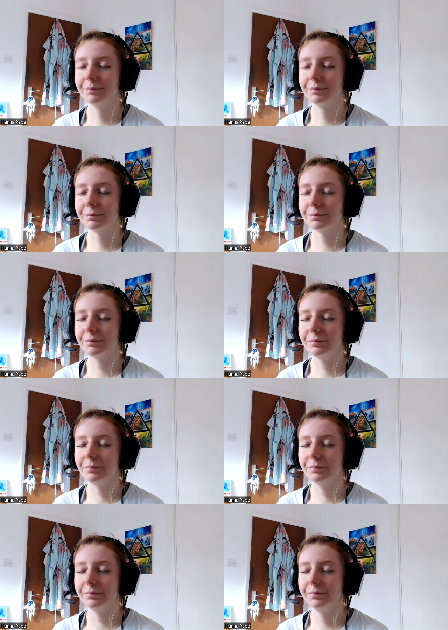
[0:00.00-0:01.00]

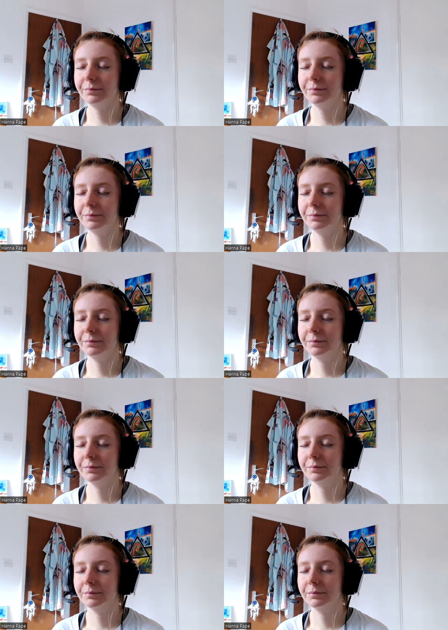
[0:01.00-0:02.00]

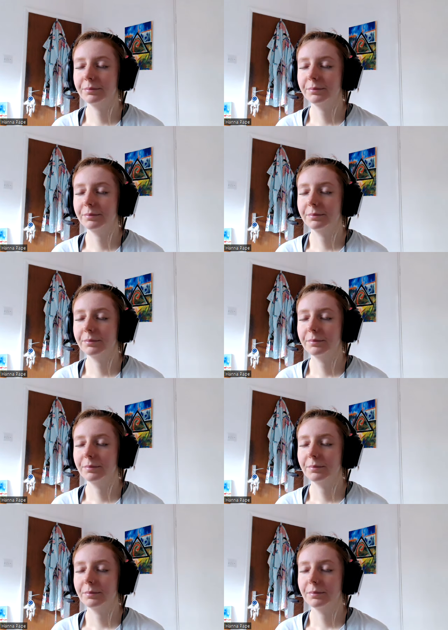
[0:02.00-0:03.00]

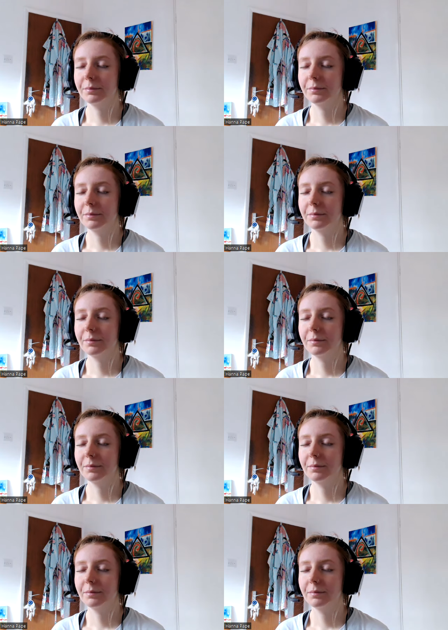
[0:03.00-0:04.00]

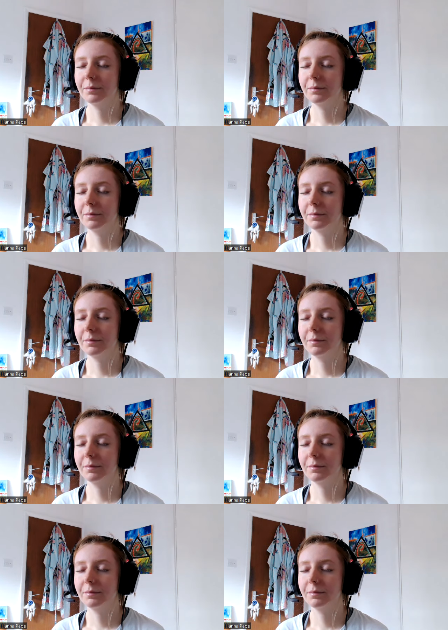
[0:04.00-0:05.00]

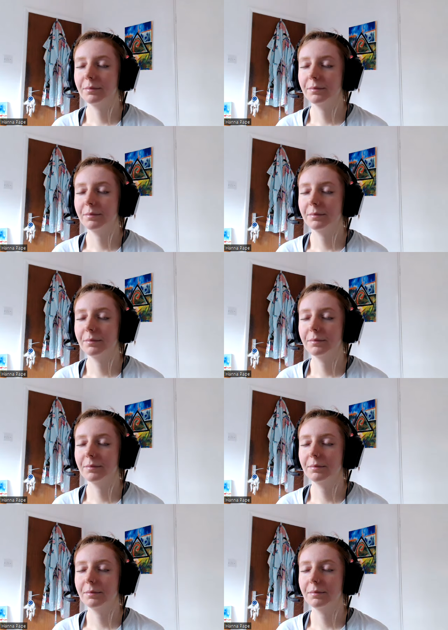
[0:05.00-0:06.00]

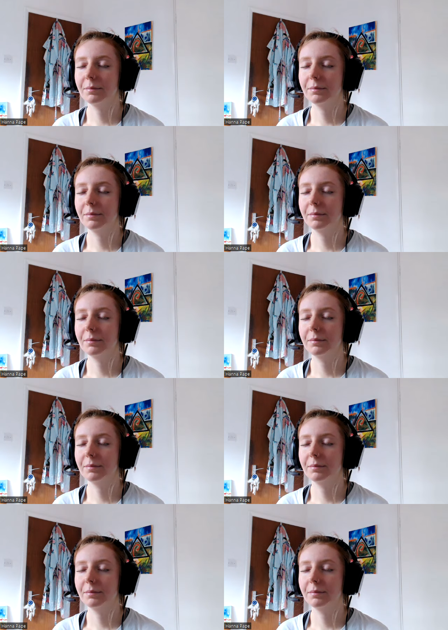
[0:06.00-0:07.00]

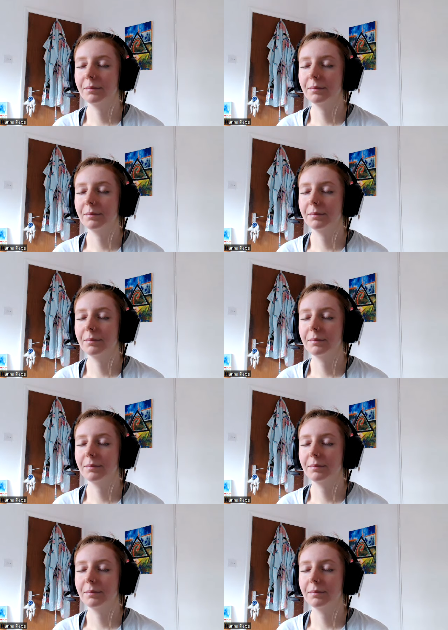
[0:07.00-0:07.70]
No one is speaking in this clip.